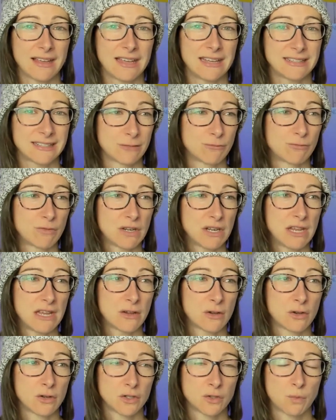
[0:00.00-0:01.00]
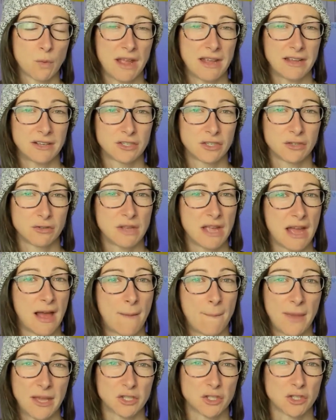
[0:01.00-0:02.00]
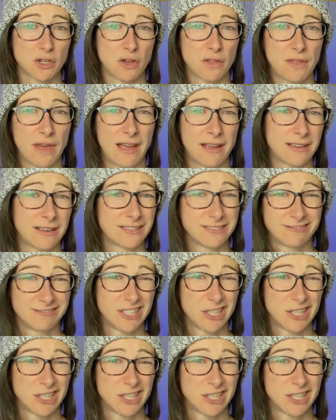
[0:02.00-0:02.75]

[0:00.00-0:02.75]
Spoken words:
it's a really good way to make sure that